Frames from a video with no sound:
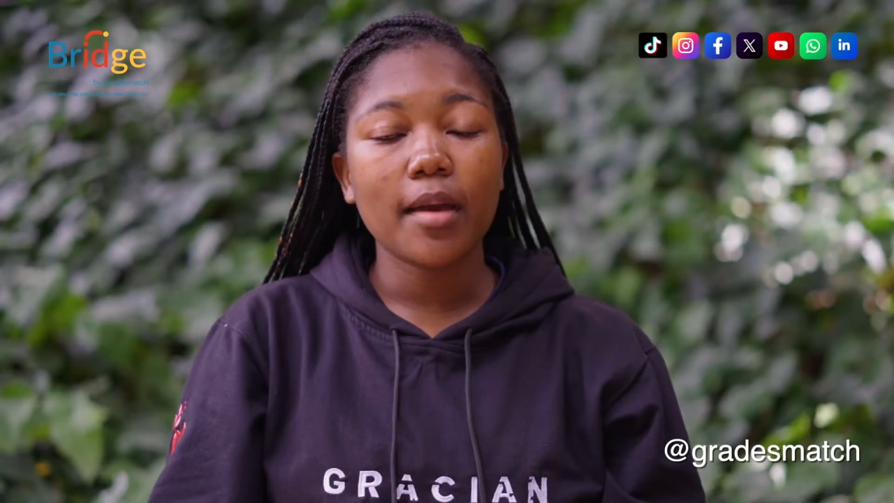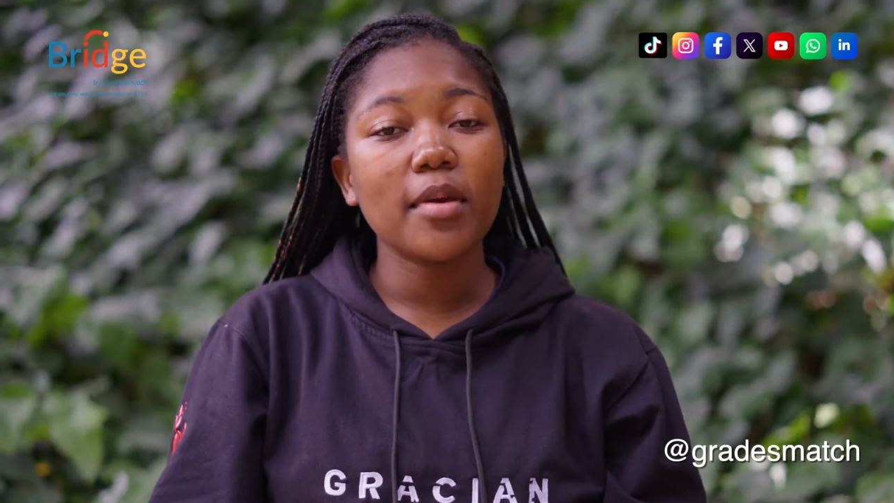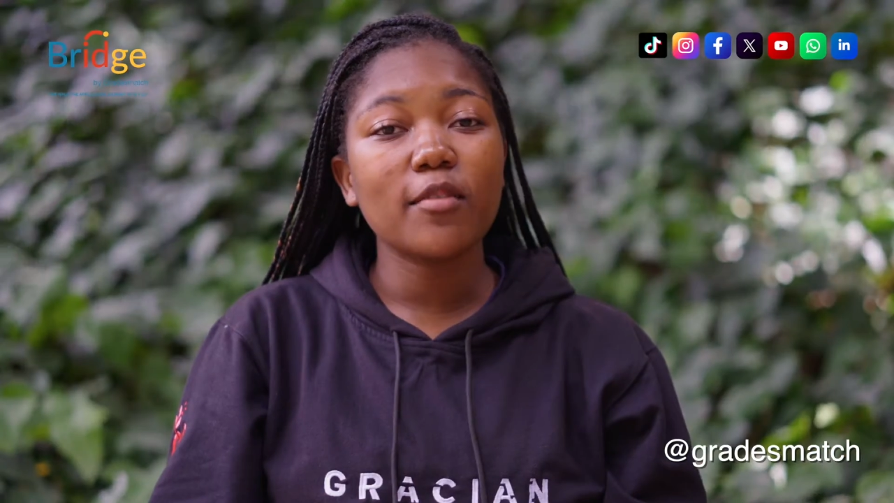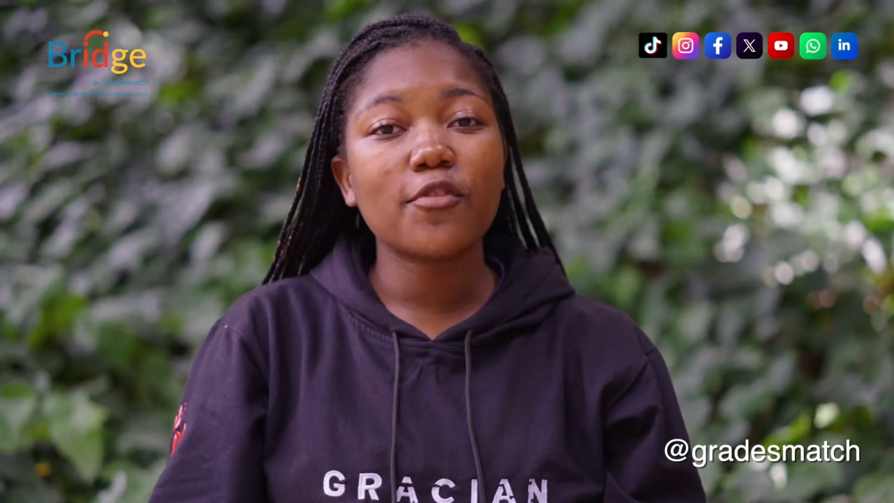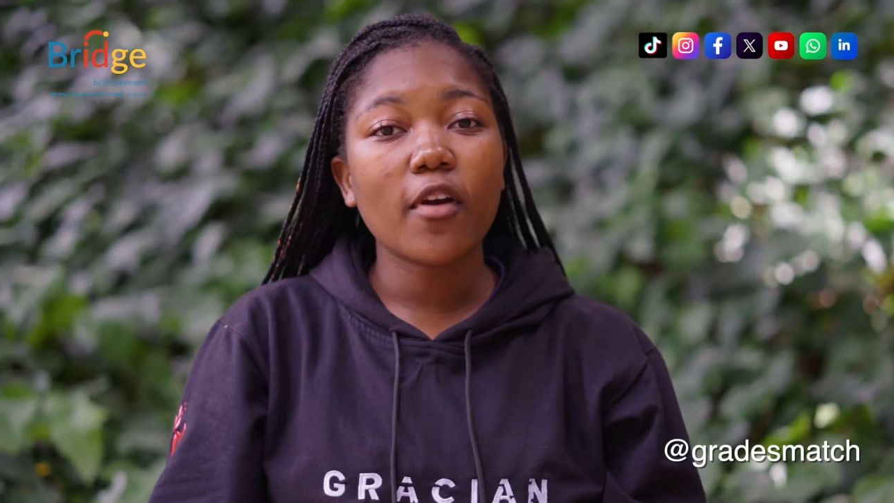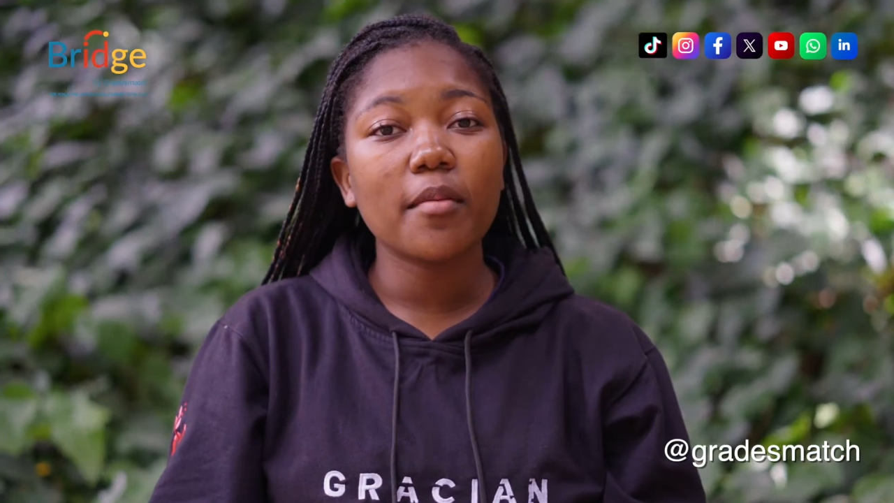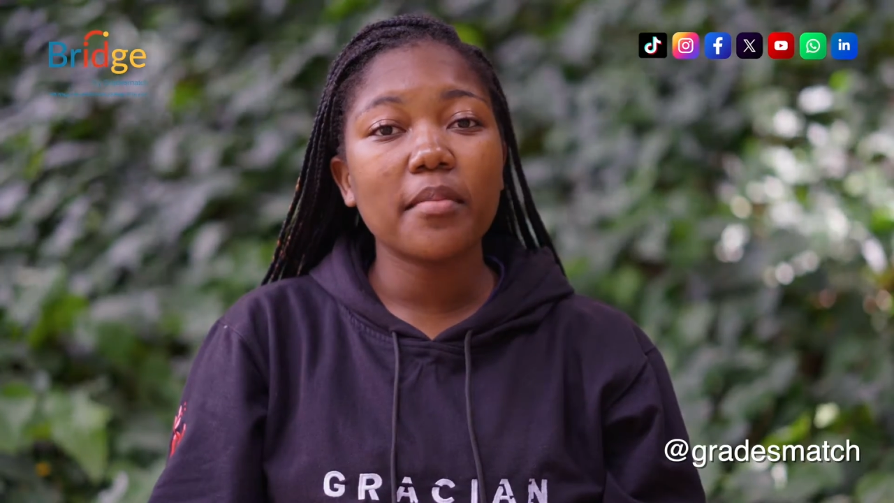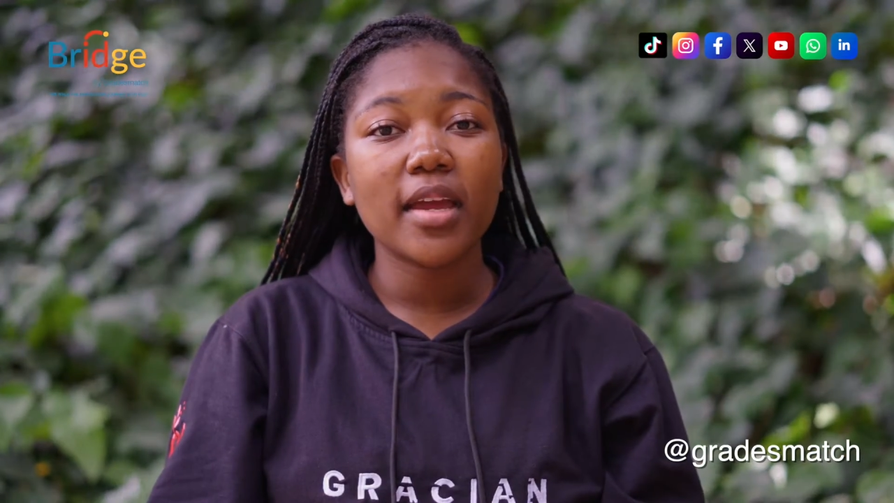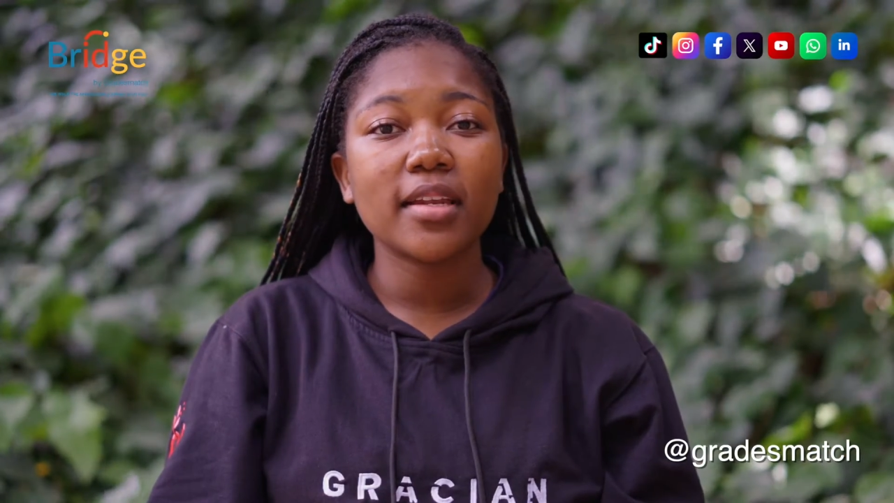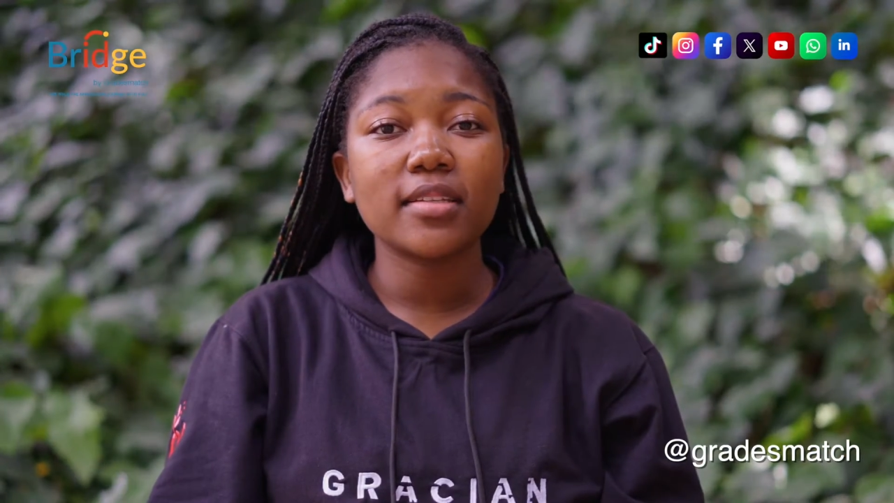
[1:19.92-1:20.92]
Coming
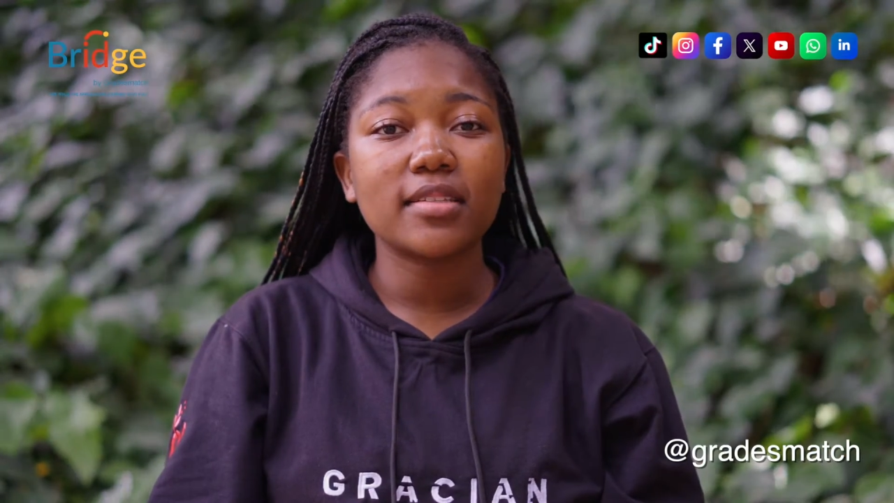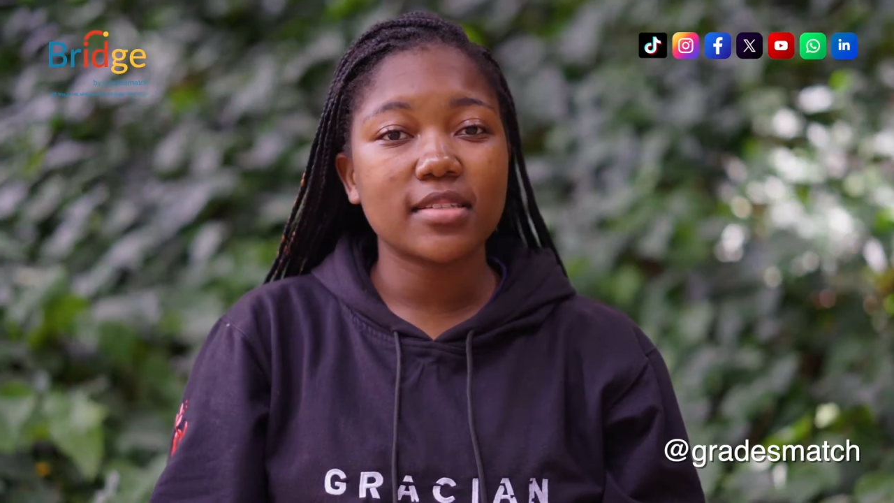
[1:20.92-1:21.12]
from a